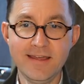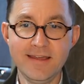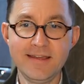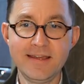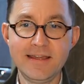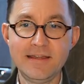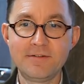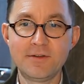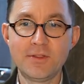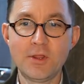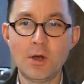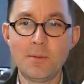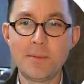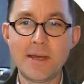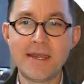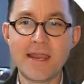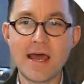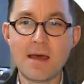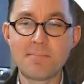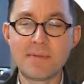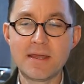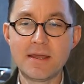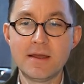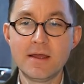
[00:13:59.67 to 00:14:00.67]
even though it may
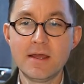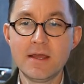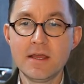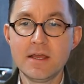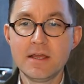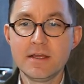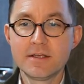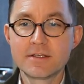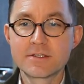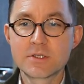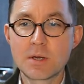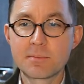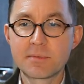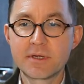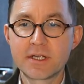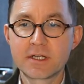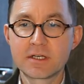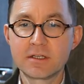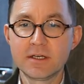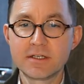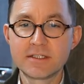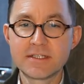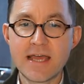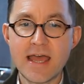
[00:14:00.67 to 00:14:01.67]
not be. So I'm going
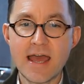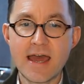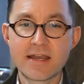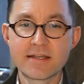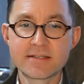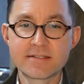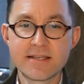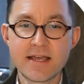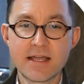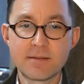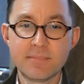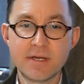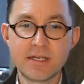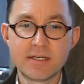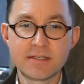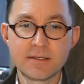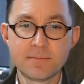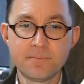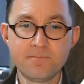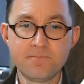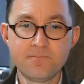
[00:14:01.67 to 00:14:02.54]
to click to add a segment,